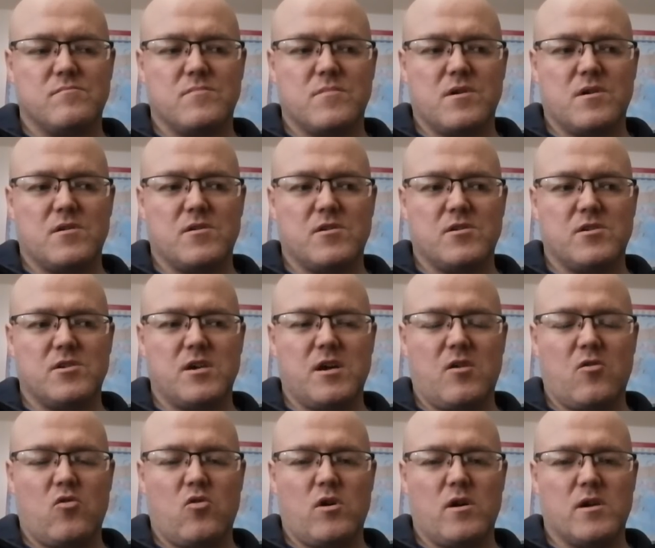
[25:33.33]
I just see a
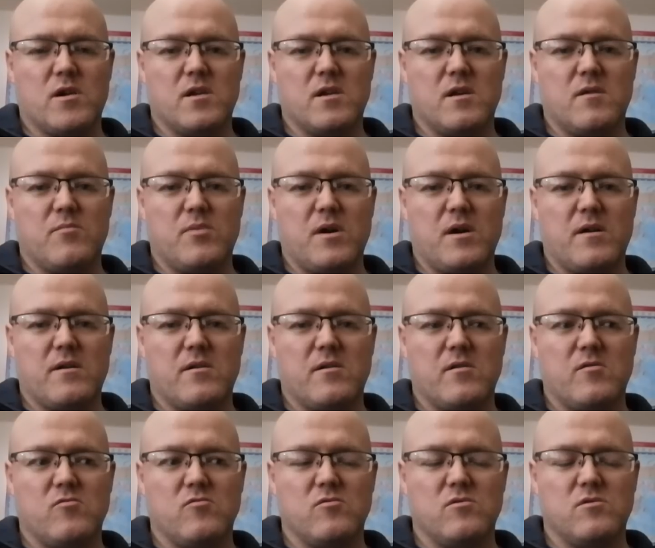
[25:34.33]
lot of kind of
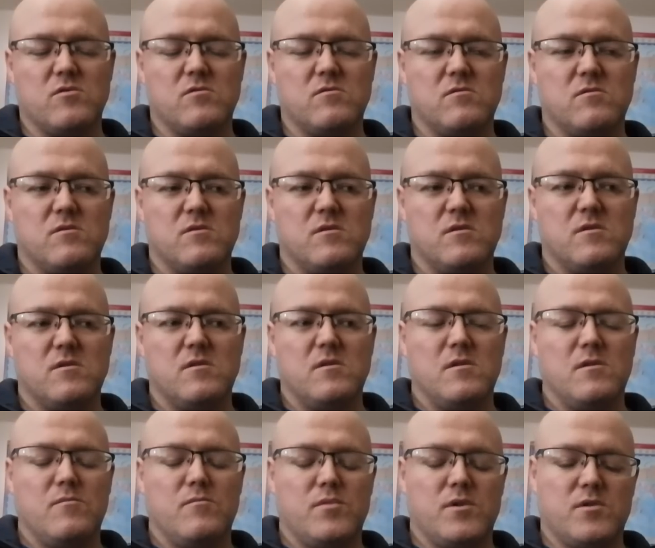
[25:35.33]
parallels
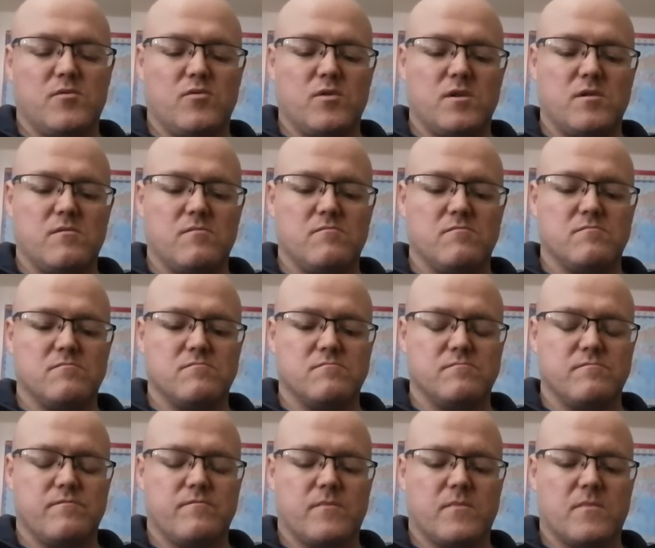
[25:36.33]
between
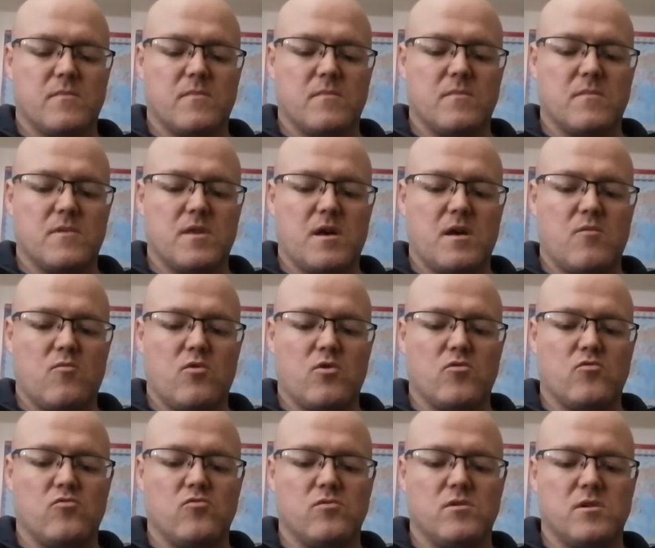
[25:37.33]
that
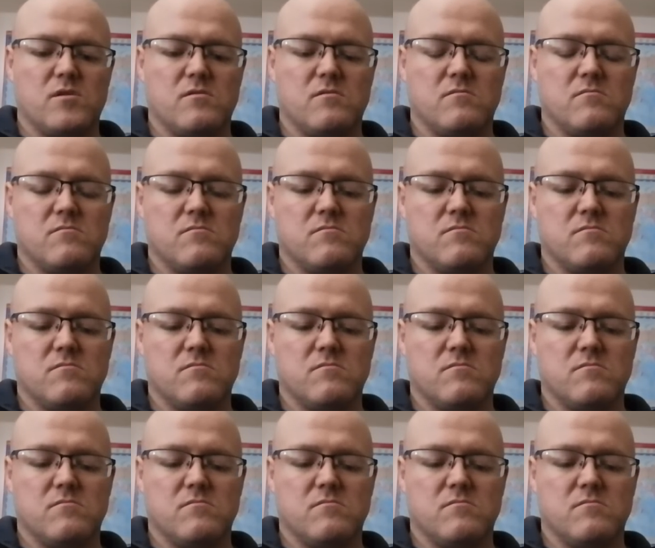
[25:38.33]
world and